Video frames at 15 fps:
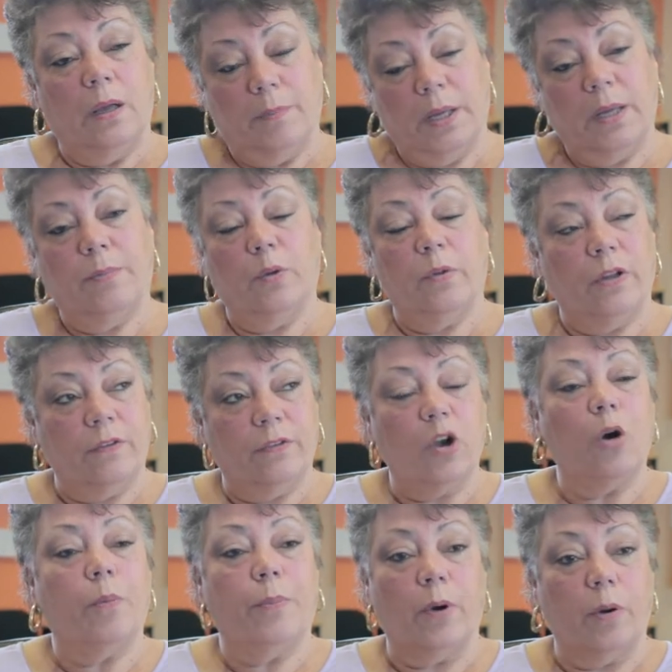people that have
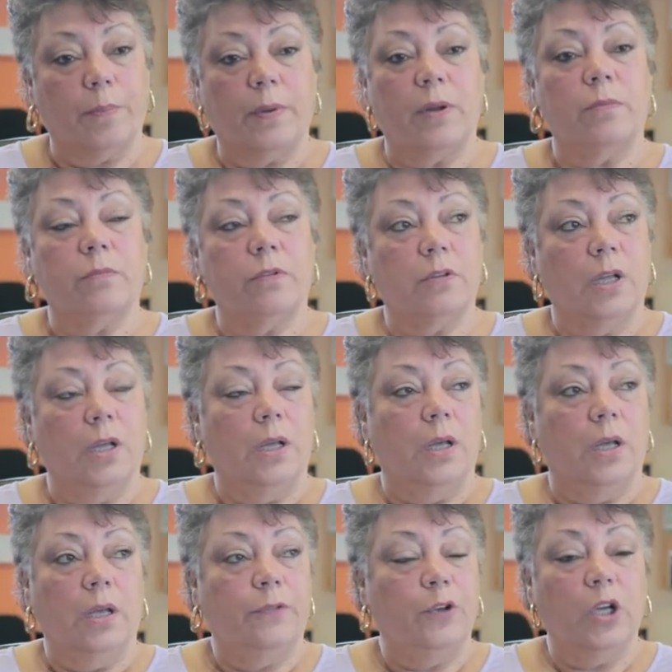got problems.
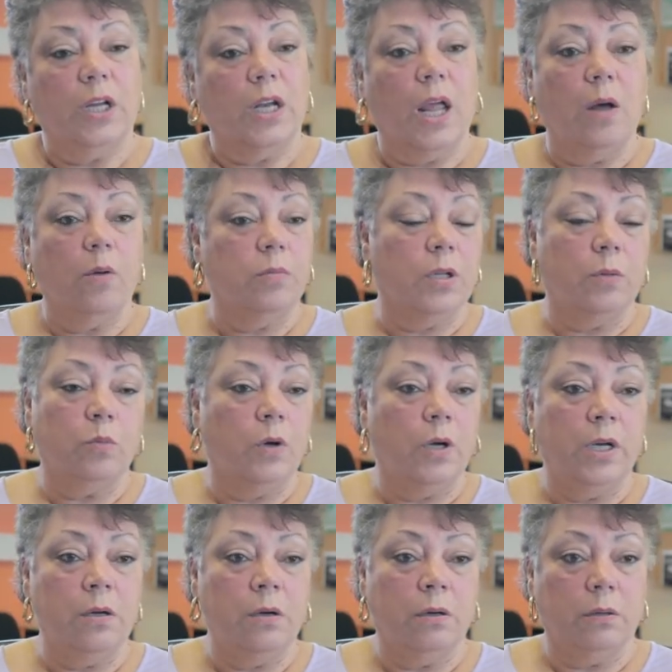If you can help them,
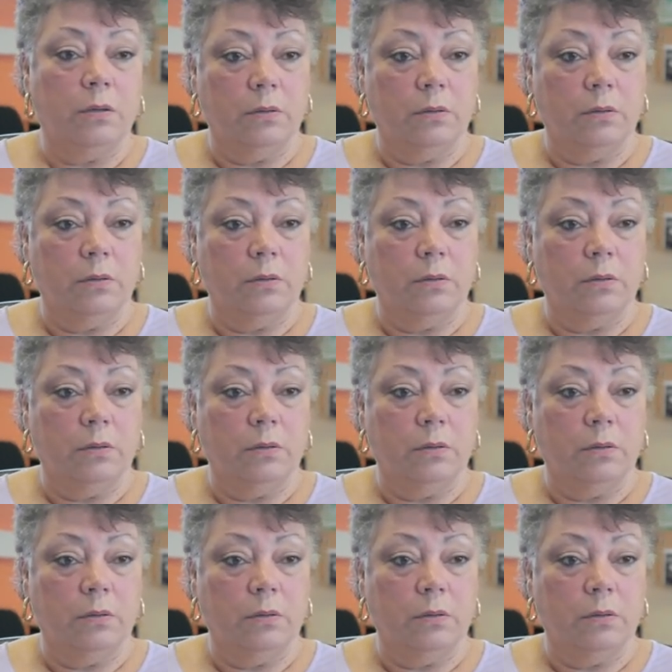why not?